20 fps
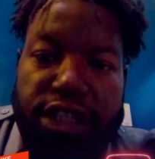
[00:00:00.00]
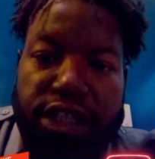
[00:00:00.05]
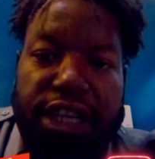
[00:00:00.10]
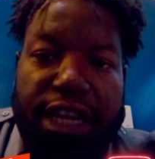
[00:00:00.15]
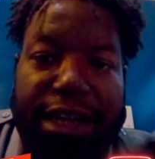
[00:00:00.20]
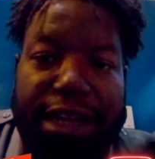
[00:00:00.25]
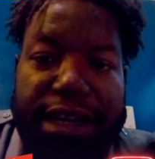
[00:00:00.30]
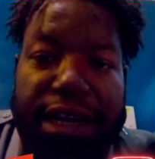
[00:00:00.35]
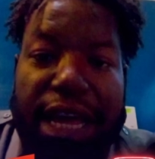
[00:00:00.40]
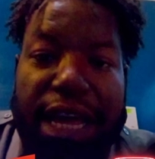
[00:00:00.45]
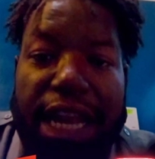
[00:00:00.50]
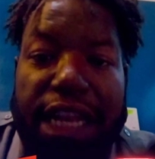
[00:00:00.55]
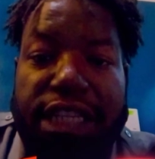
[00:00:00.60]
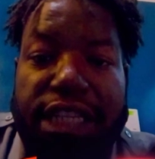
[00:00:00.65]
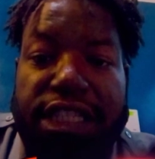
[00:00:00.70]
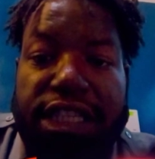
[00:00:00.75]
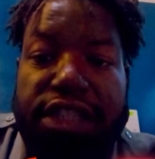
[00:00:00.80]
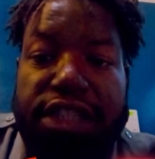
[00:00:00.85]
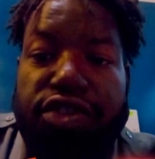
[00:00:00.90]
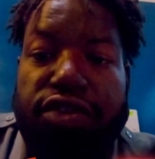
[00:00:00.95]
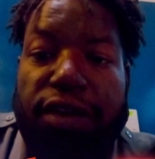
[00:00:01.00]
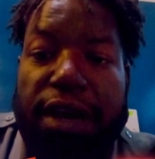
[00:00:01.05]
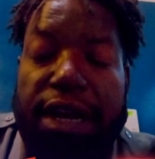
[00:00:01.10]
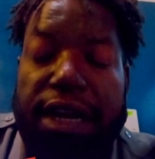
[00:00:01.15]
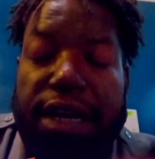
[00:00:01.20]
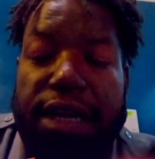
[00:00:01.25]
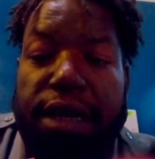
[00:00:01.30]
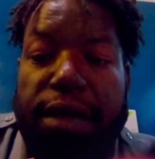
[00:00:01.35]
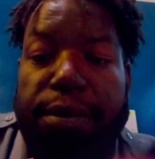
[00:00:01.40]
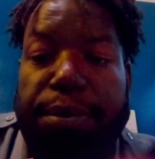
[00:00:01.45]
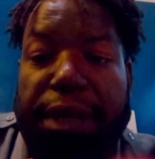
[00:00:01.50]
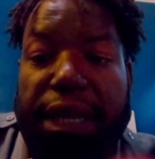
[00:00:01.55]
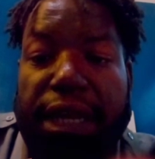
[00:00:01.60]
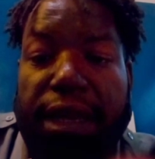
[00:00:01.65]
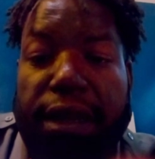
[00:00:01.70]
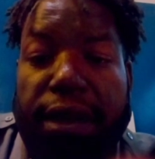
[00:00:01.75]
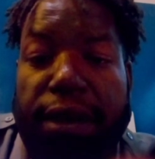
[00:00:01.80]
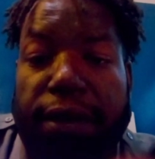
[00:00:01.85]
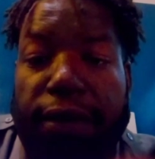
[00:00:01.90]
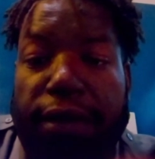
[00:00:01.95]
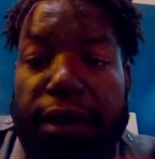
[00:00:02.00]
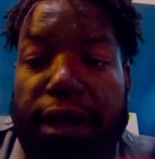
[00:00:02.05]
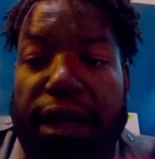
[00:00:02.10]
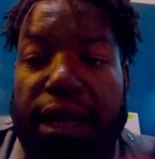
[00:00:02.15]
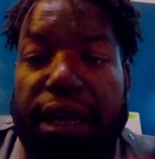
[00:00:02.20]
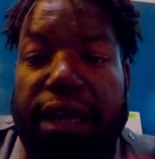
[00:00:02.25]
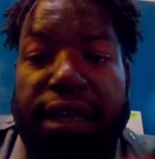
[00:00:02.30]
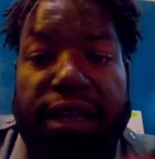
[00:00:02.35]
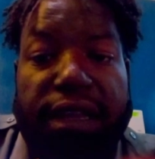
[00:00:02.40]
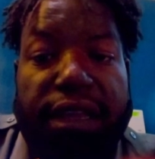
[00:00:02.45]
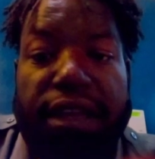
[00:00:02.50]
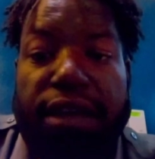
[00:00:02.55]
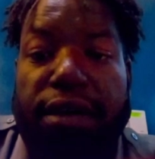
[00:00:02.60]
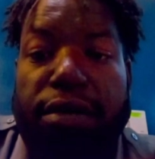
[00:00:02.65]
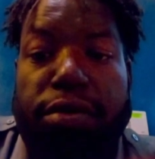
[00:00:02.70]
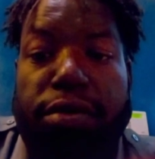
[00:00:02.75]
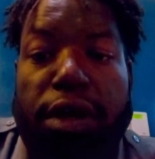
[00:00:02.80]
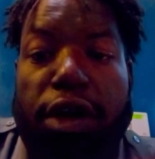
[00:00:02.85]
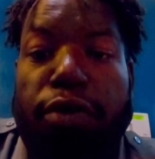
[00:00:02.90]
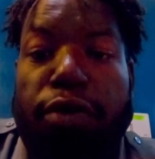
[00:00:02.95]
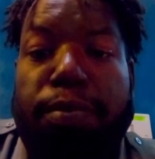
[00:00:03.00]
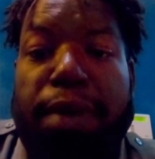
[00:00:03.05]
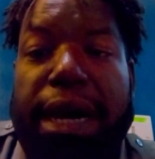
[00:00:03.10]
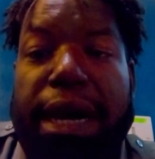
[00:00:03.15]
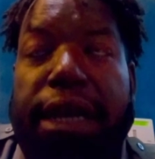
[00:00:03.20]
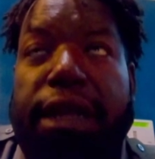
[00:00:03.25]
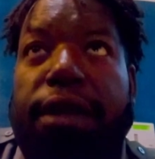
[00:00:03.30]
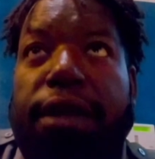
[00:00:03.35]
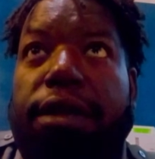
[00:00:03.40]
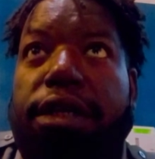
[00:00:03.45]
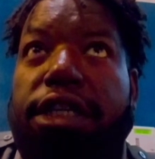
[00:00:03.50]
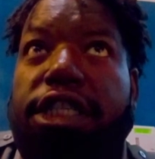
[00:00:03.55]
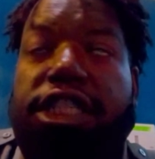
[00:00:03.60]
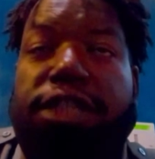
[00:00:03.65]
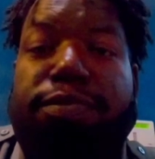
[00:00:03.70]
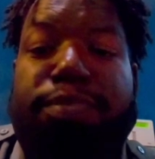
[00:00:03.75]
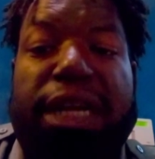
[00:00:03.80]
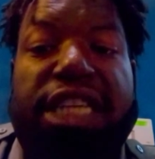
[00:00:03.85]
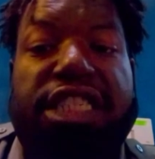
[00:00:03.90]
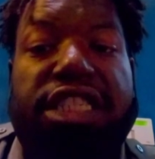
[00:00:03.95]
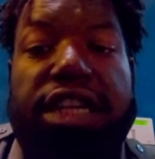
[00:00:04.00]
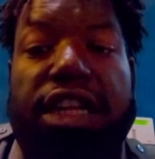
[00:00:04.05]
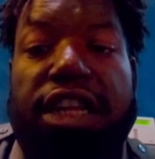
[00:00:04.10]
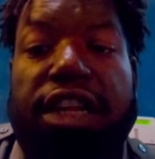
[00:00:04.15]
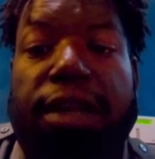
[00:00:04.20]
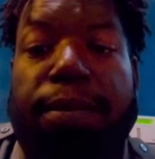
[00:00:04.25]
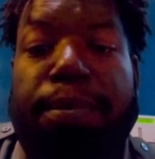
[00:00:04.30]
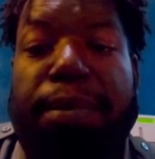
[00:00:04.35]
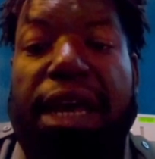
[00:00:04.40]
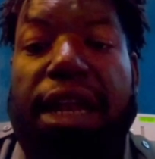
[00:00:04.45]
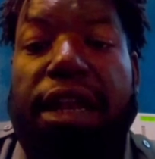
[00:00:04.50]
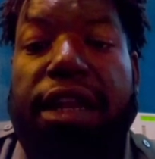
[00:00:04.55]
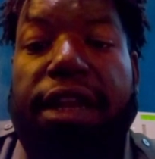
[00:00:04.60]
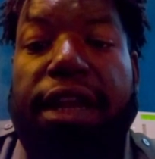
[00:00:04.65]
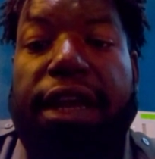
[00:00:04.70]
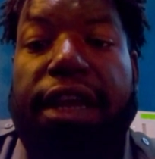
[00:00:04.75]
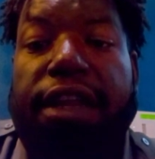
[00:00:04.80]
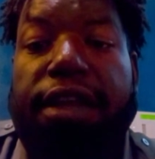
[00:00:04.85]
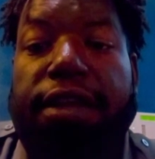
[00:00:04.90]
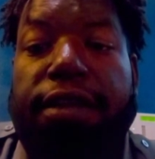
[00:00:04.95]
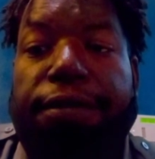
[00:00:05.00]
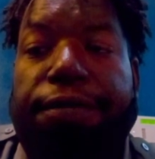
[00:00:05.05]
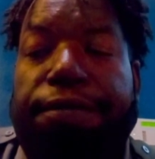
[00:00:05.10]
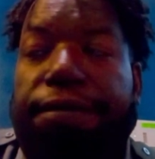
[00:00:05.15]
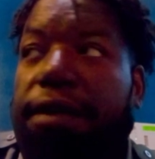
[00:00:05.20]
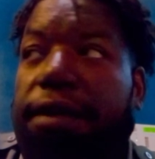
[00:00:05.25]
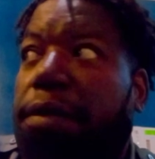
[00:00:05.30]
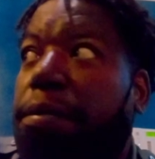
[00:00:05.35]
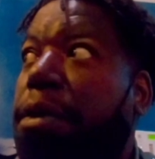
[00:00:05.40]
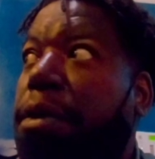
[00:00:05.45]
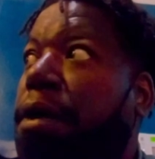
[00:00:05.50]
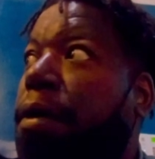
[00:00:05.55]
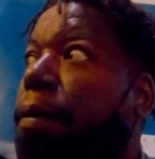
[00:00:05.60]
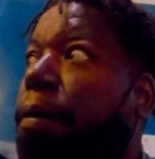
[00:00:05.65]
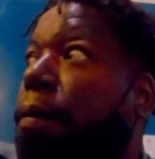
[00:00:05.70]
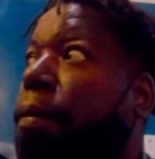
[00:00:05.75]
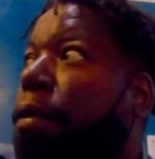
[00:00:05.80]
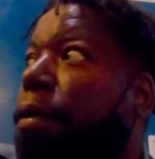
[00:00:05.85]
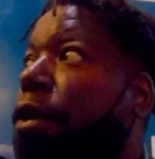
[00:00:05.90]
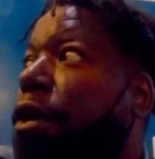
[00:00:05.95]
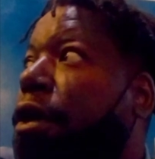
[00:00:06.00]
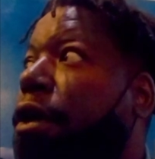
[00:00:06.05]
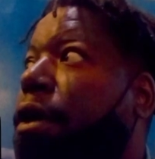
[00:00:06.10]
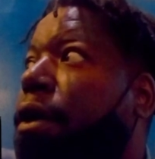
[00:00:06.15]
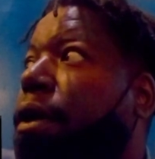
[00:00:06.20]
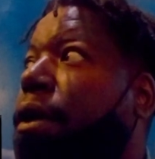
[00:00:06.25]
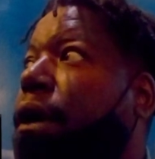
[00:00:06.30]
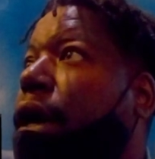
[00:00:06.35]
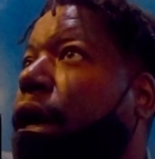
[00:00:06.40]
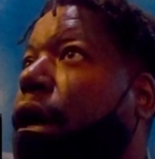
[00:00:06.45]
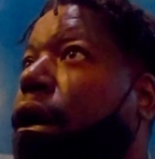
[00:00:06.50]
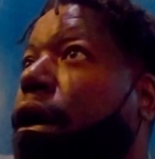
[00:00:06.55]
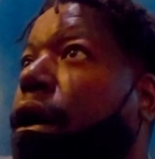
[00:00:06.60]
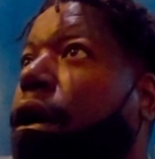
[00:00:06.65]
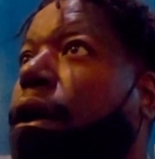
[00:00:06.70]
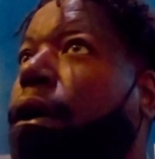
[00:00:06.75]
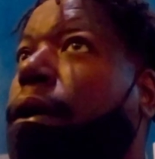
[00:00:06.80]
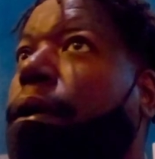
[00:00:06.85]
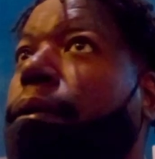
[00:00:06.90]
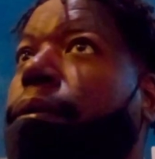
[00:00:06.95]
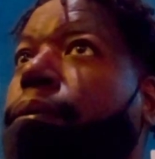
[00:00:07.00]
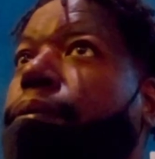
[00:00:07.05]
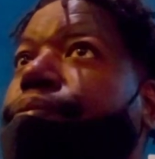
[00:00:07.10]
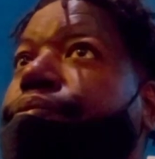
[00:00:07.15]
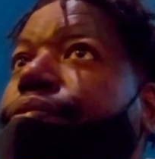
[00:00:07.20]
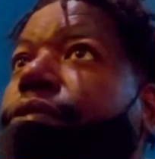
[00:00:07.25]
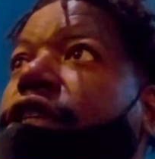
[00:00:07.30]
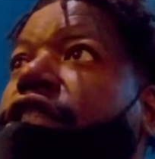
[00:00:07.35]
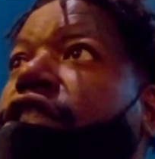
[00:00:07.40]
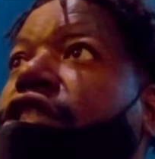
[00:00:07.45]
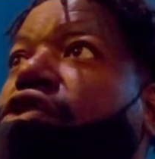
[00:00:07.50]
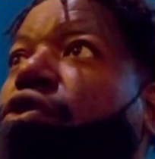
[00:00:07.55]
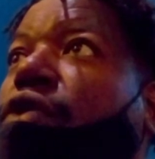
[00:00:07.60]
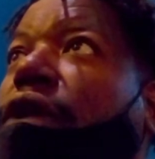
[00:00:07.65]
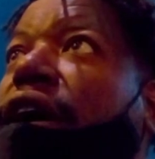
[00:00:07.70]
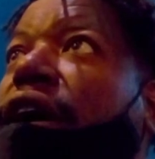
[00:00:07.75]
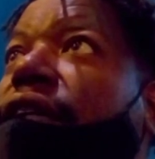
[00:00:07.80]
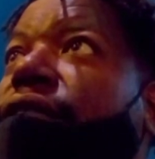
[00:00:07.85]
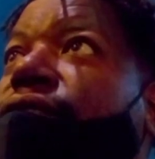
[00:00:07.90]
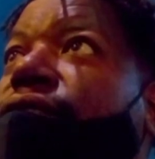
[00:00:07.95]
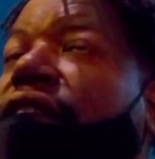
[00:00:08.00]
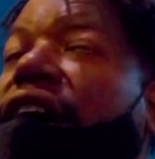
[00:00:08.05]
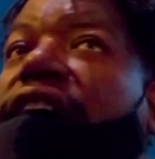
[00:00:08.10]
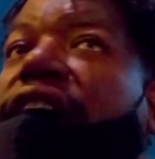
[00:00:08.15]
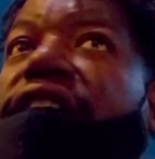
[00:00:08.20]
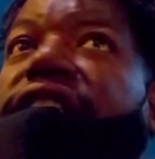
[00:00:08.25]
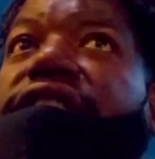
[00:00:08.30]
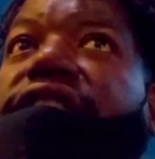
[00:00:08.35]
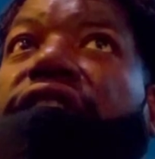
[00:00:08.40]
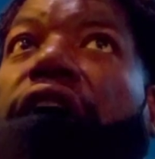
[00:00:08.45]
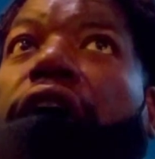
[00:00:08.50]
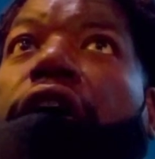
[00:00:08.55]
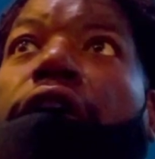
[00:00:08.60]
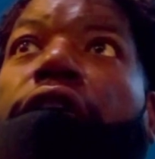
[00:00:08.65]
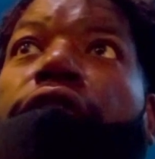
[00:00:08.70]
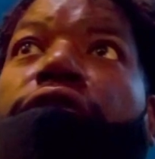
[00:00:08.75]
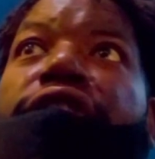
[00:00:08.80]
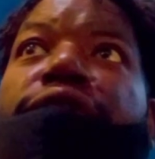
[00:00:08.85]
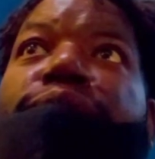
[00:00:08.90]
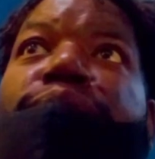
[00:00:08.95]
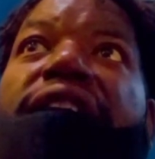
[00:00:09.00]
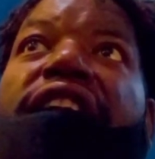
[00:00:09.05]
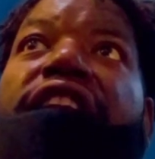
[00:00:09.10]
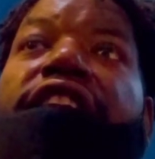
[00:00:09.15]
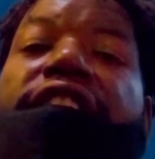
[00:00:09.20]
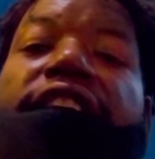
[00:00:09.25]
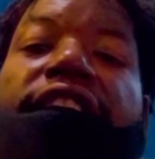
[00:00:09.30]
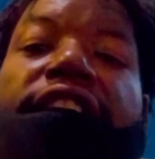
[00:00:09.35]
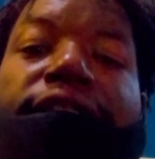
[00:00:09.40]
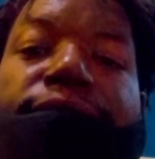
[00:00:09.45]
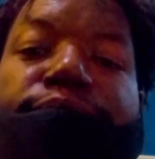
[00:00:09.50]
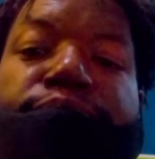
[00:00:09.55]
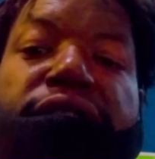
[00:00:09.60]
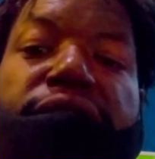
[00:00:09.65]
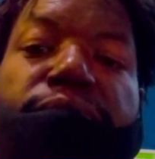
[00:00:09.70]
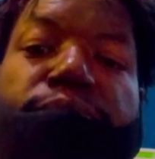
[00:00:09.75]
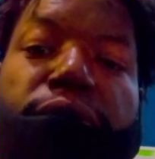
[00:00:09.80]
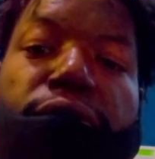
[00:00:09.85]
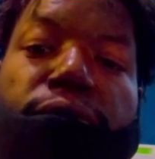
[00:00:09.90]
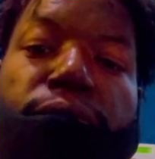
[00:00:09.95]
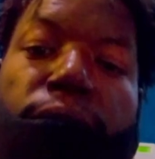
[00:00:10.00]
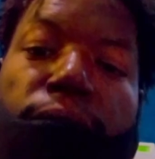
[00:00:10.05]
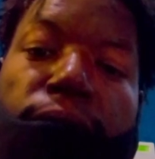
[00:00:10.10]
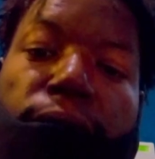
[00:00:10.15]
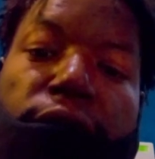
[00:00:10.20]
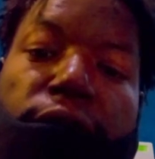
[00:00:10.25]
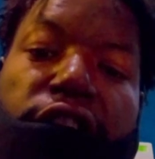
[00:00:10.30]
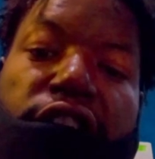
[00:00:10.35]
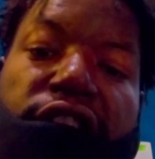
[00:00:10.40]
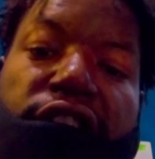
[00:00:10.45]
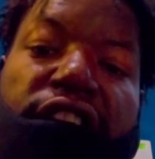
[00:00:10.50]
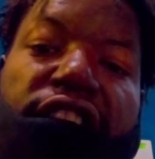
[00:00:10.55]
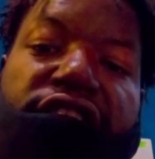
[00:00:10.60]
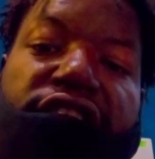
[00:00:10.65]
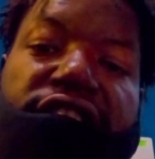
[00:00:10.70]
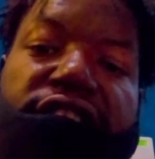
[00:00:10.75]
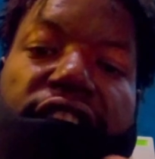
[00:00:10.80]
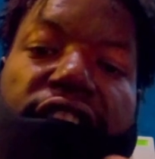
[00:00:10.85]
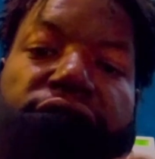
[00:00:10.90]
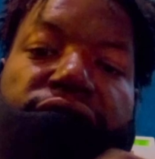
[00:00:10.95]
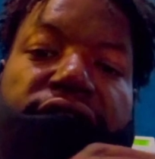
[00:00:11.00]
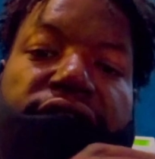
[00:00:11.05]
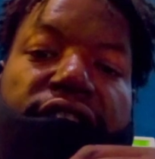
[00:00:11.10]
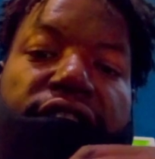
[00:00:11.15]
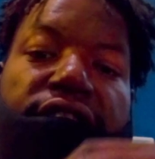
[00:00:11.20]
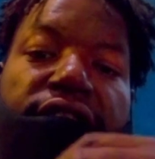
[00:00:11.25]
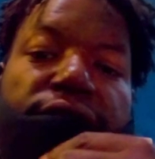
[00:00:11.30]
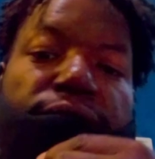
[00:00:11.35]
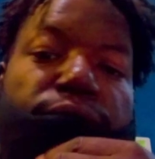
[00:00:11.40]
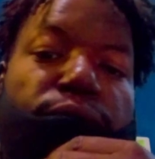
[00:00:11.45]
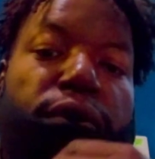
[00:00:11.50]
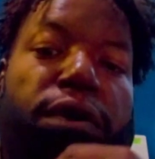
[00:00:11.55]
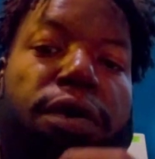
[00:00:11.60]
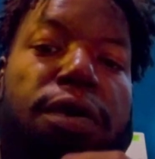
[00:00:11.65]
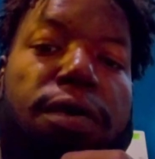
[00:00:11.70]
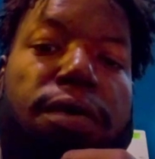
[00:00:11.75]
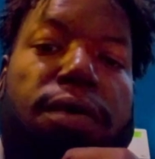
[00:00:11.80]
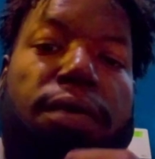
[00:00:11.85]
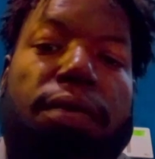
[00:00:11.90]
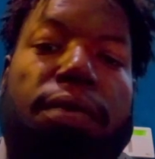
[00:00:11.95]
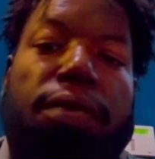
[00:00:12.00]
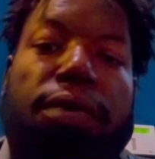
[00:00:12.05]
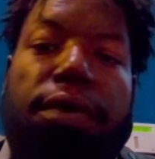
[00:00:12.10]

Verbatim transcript: technology trying to come in and heal nobody, especially the melanated, you feel me? Um, so I advise all the melanated people that's out there in the world